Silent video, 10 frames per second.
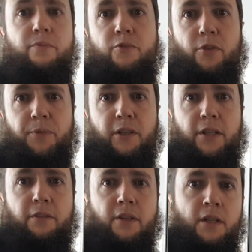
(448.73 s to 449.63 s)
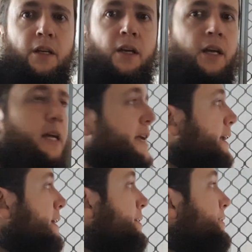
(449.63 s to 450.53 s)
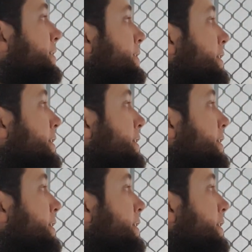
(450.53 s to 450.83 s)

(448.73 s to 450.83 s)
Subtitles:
drop the lid, is